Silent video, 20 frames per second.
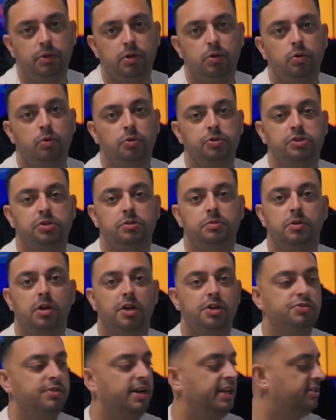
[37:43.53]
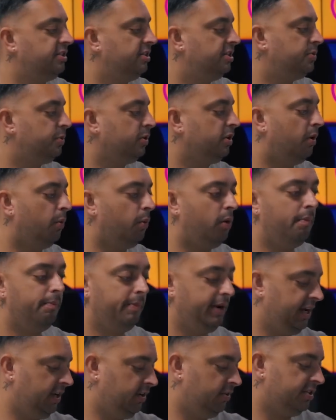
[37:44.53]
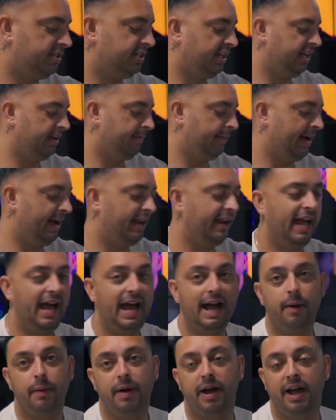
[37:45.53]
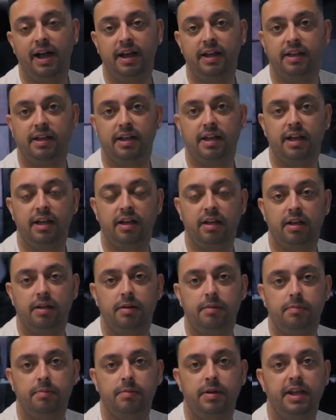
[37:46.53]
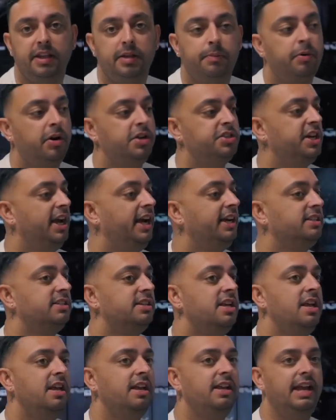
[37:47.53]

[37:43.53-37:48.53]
We called some contractors. We got one meeting us in about an hour at the project.